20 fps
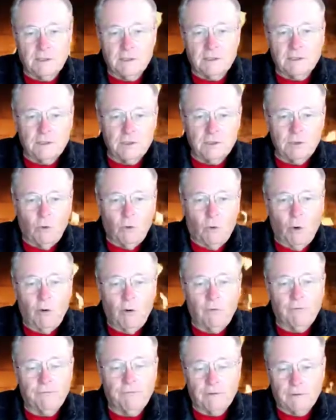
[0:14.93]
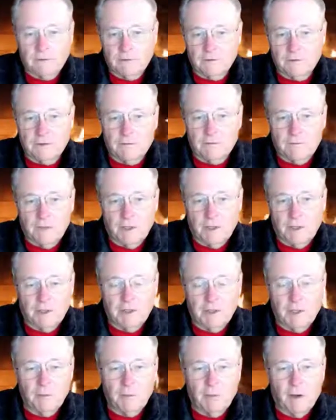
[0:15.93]
two oil fields that are
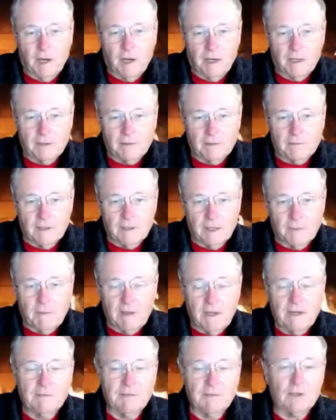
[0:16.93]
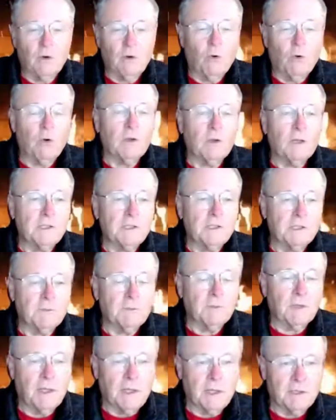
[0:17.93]
nearby. They may have a correlation
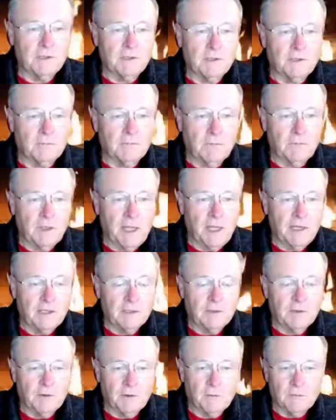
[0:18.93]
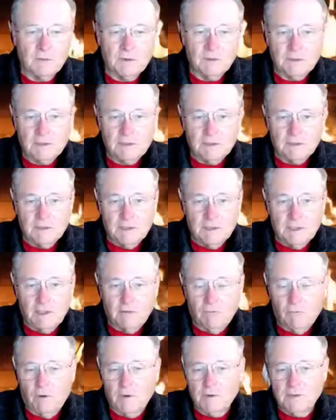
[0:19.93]
related to them.
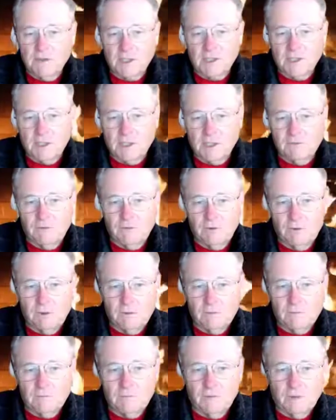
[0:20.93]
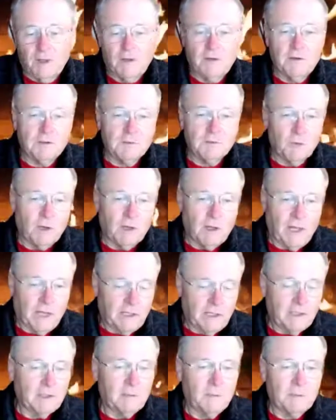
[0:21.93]
If one's successful, the other is more
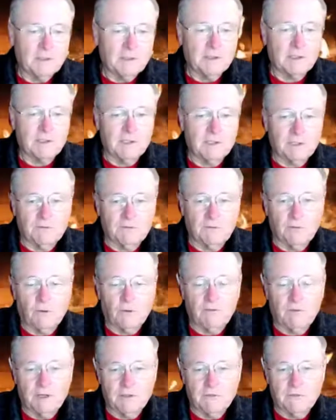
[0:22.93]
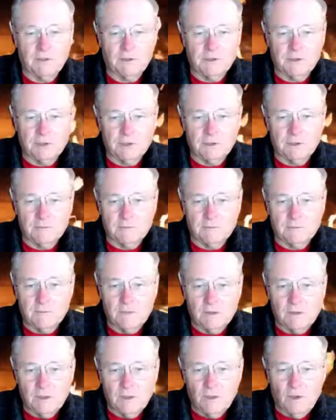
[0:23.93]
likely to be successful, or vice versa.
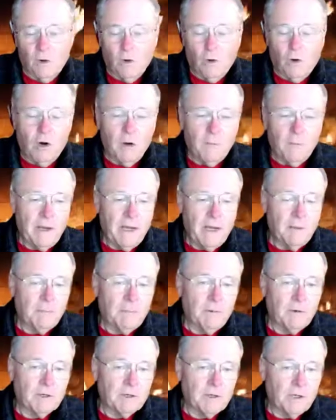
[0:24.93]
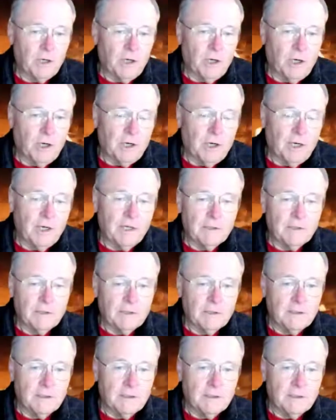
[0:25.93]
Or it may occur in